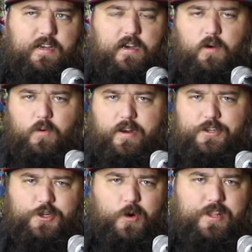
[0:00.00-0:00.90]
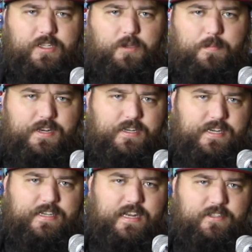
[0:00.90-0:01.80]
oh, what a joy this will be to
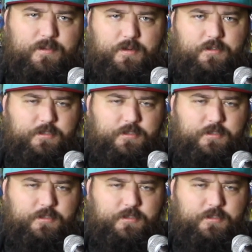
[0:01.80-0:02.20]
take down someone who